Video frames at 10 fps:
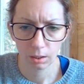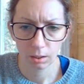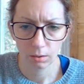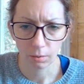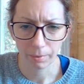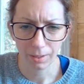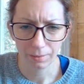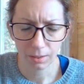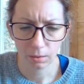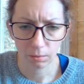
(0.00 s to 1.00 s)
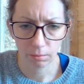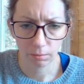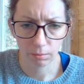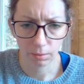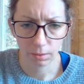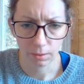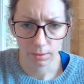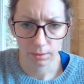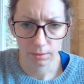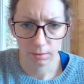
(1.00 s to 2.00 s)
So I might have to go through and
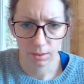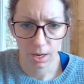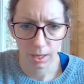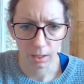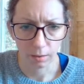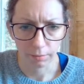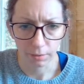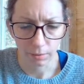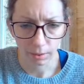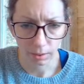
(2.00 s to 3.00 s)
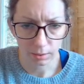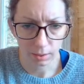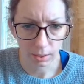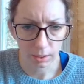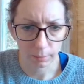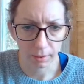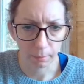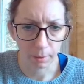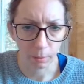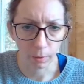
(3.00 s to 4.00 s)
just tag a few things to get them out of
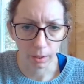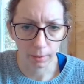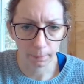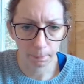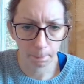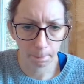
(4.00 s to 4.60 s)
my way.